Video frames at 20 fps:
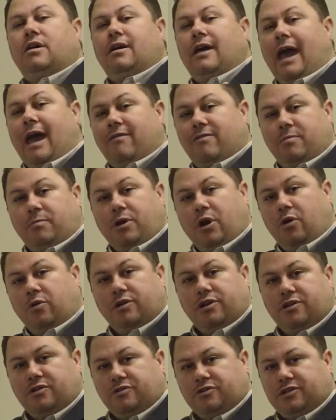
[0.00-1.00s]
have them go
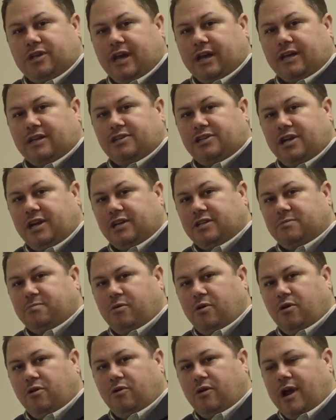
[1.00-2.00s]
into their second chance
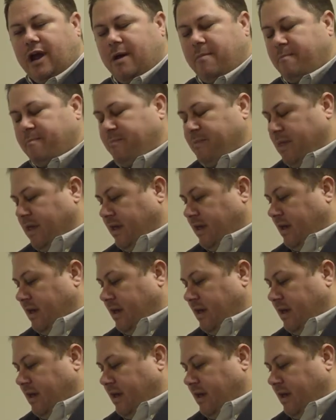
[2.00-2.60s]
program,